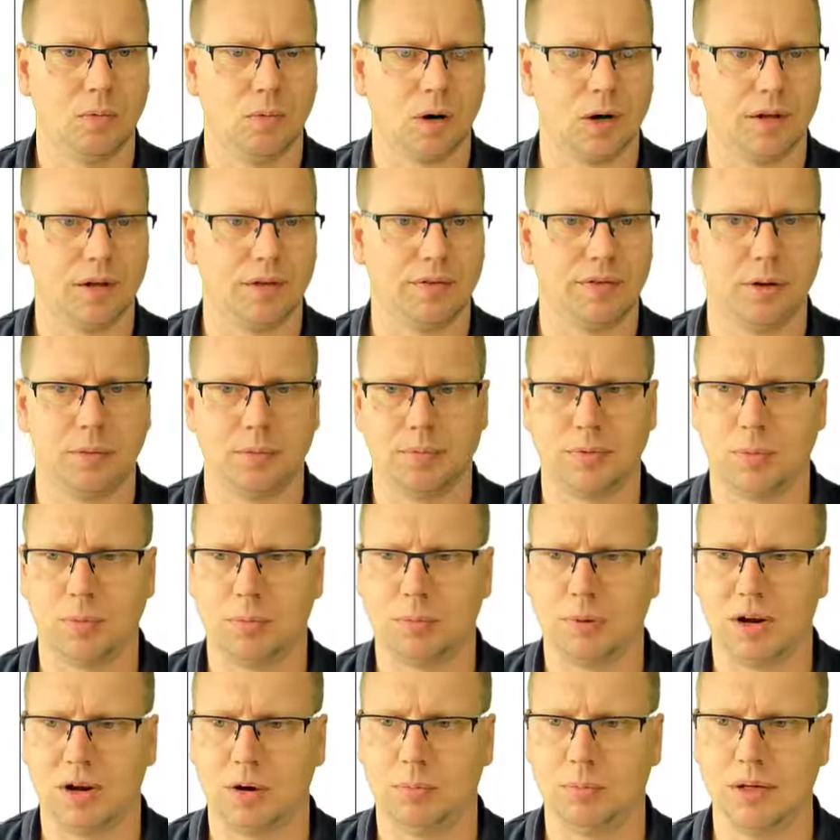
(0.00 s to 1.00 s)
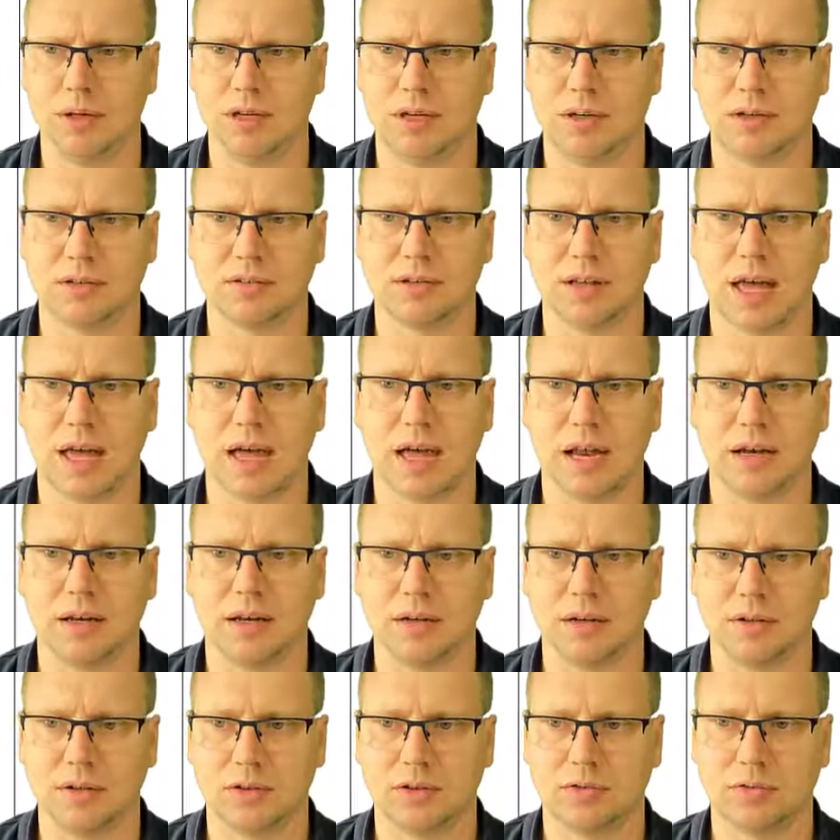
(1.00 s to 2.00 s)
what are the parameters, and
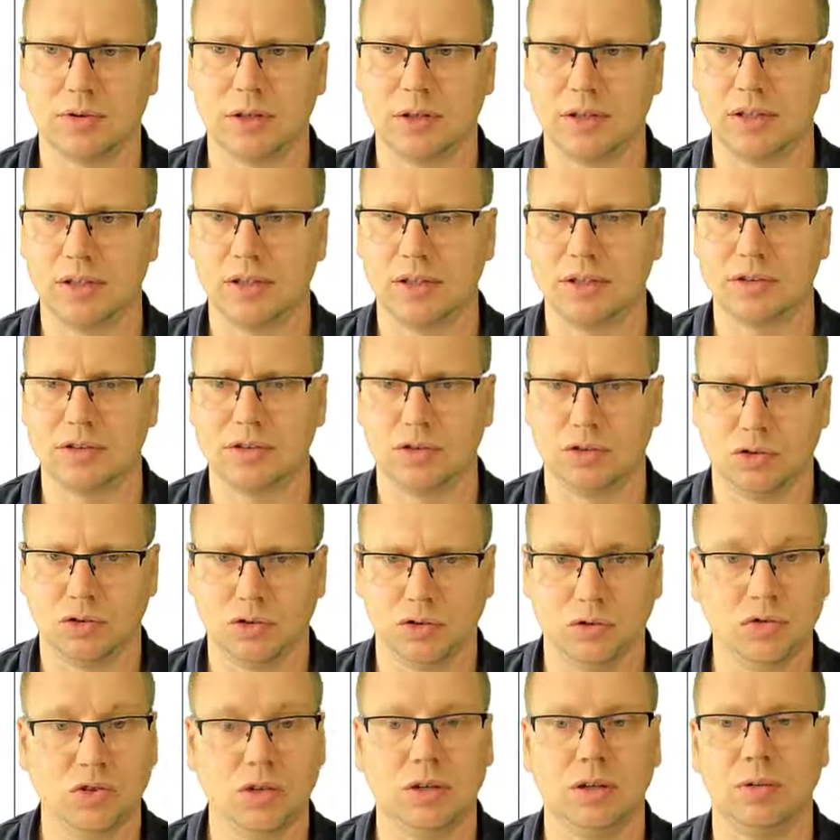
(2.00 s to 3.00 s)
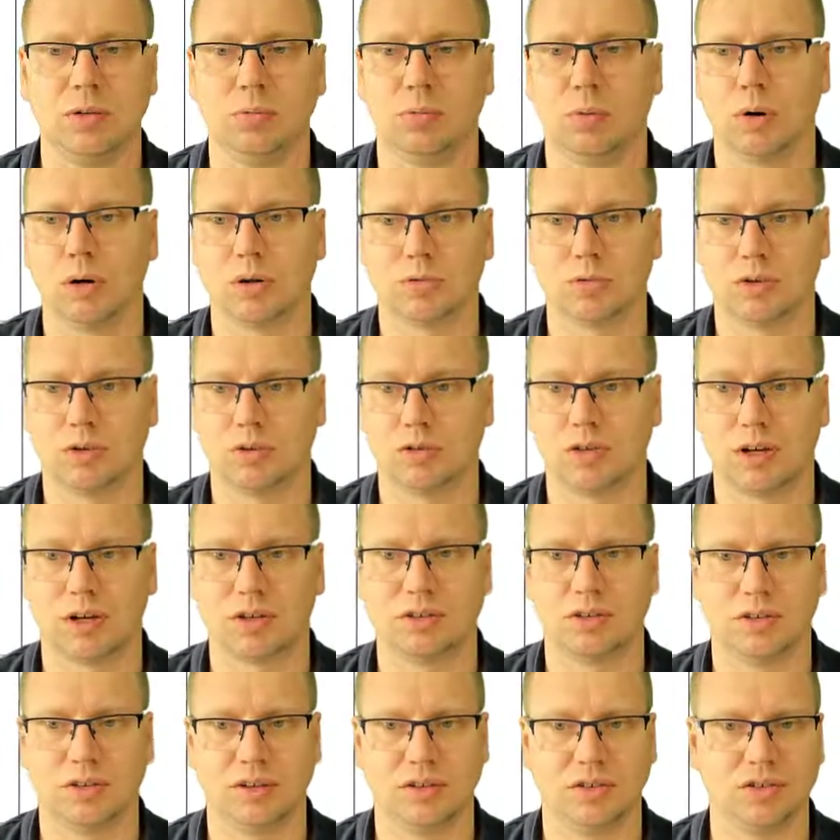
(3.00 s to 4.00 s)
it is really easy to see what was
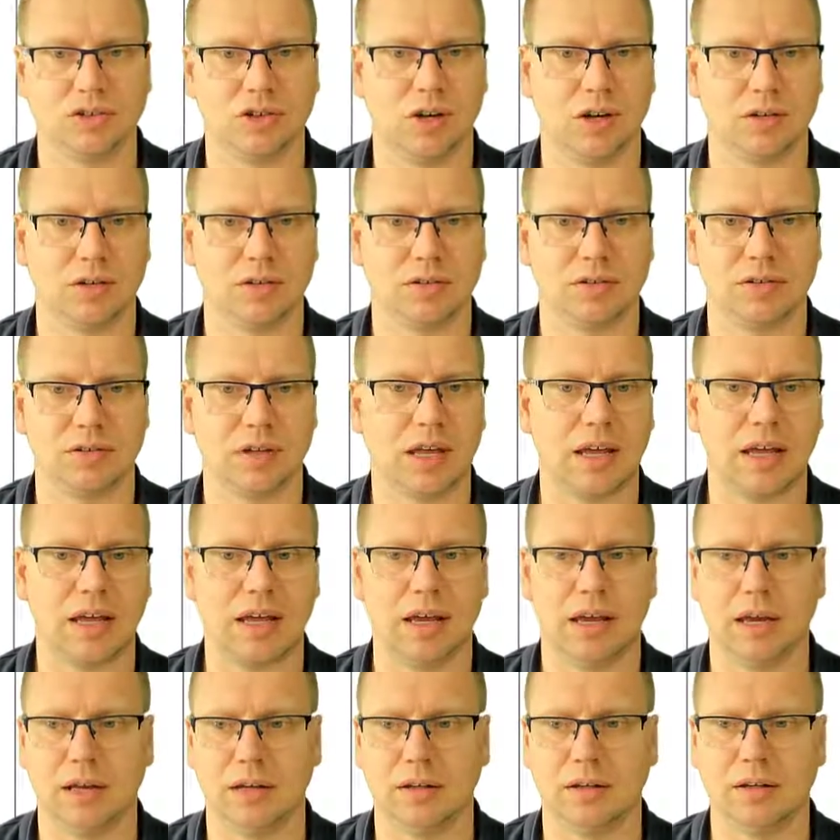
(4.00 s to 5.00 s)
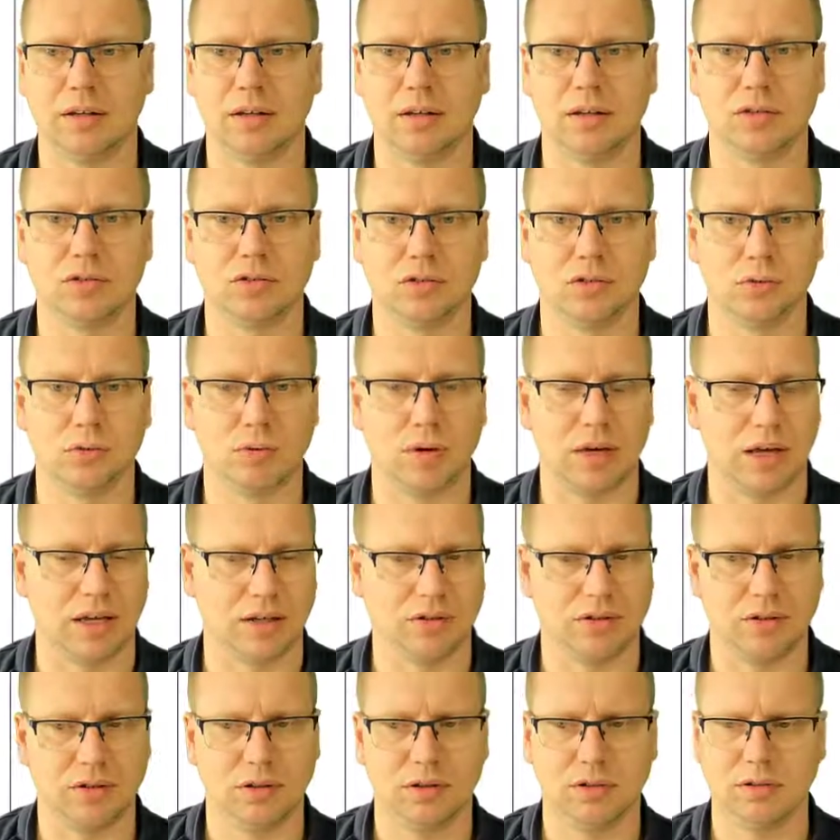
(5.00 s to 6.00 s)
actually changed in these 2
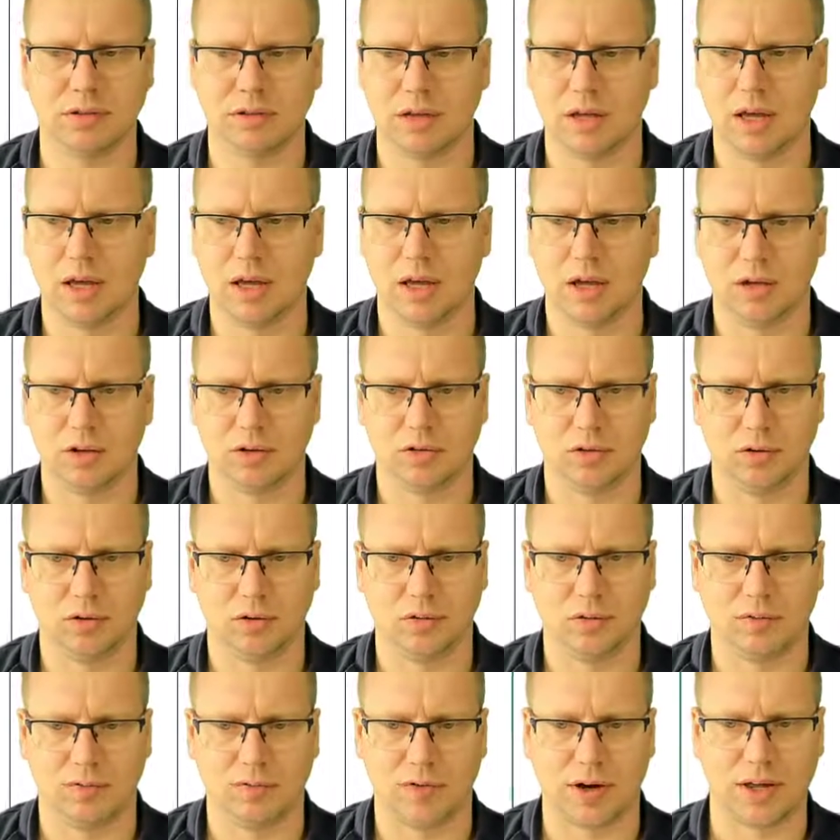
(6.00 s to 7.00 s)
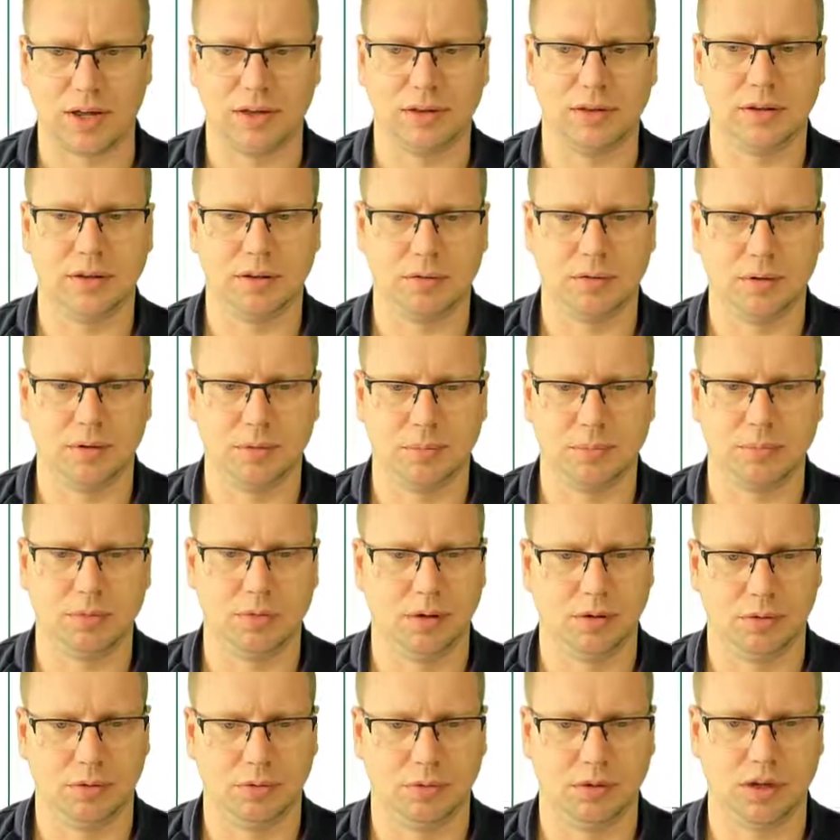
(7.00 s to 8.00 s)
cases. So you can find the
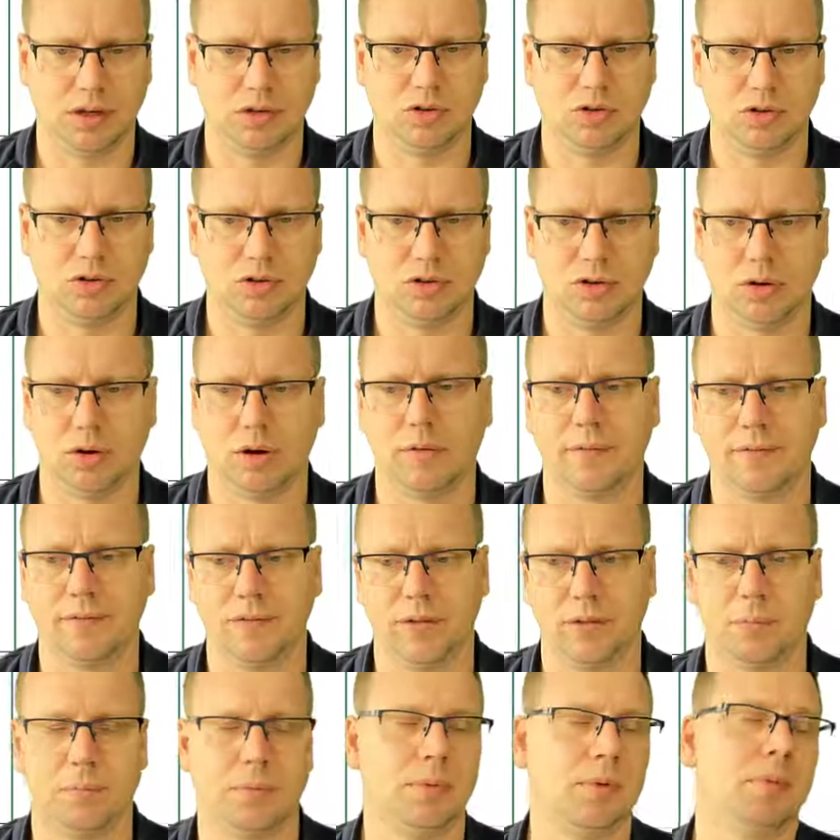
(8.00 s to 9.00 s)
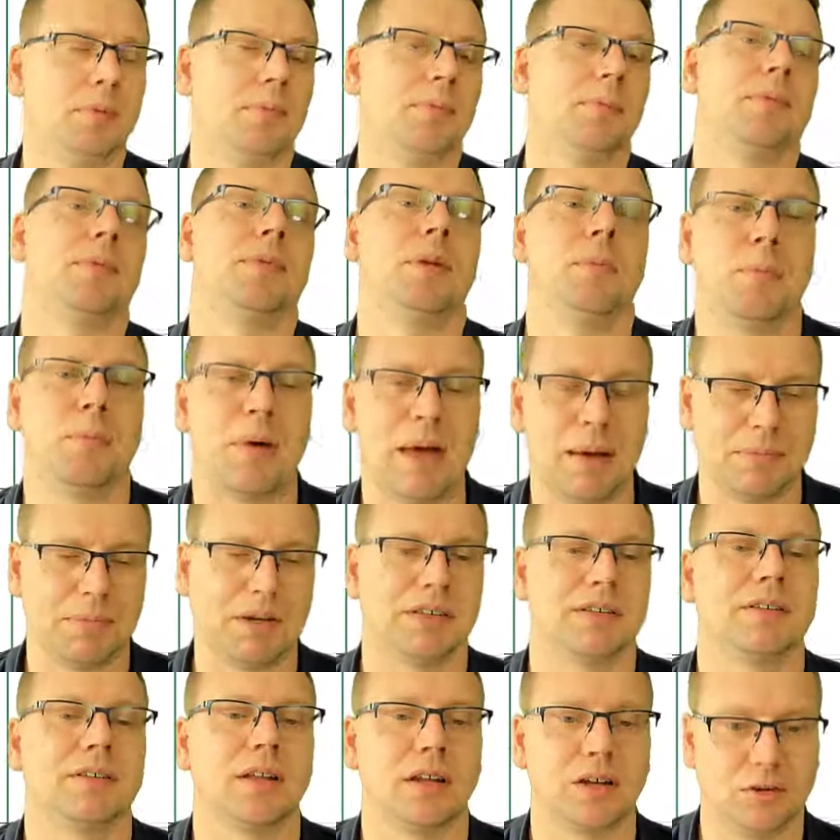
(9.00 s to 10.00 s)
location of the
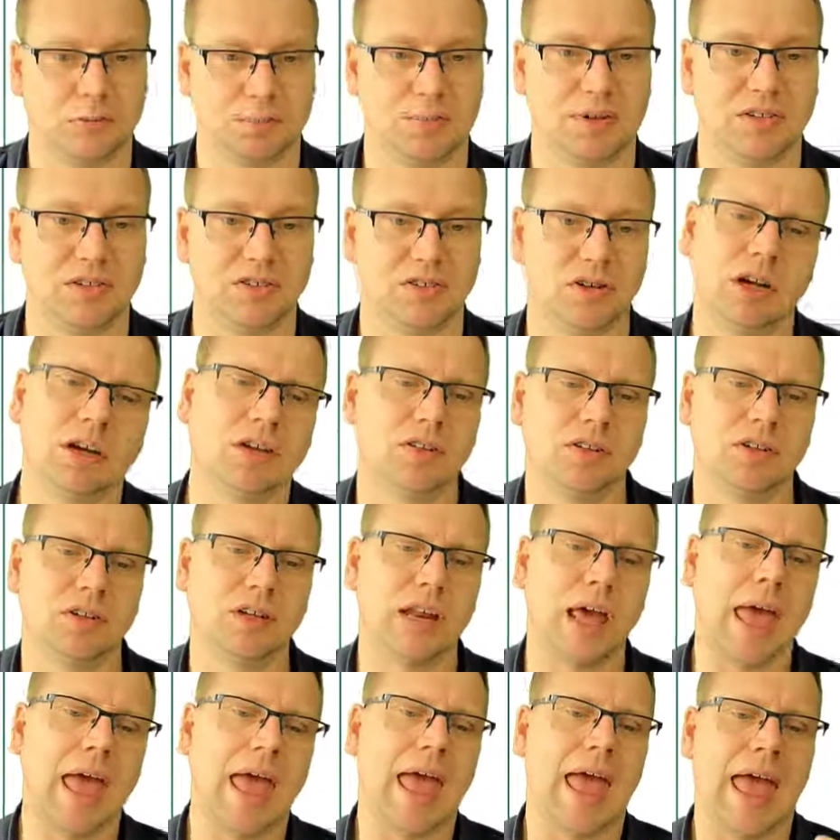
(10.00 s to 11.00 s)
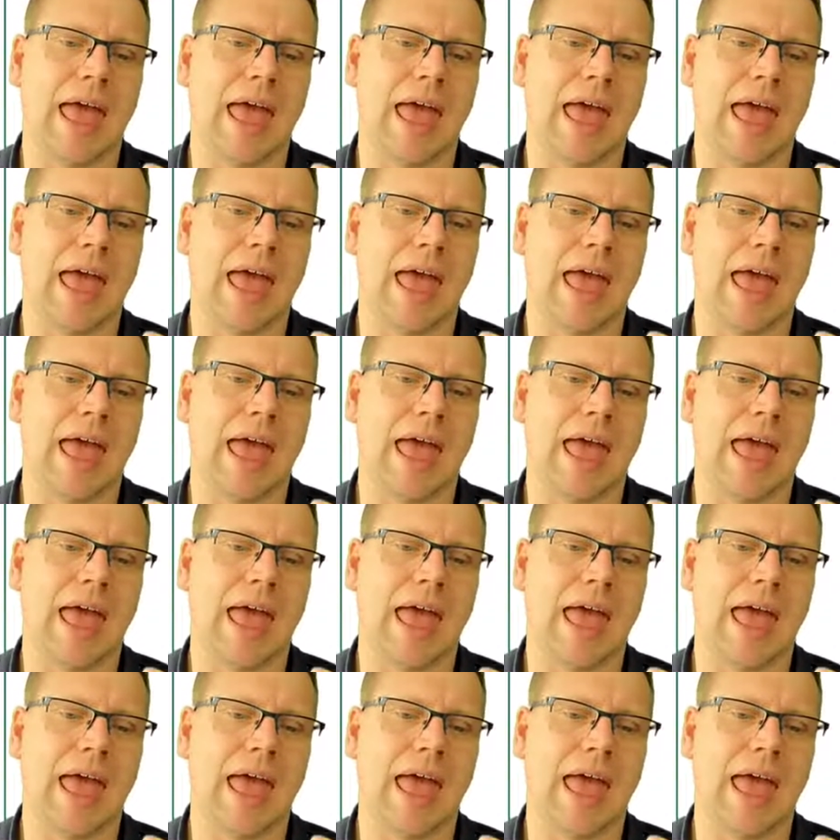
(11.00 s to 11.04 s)
mappings that has been changed,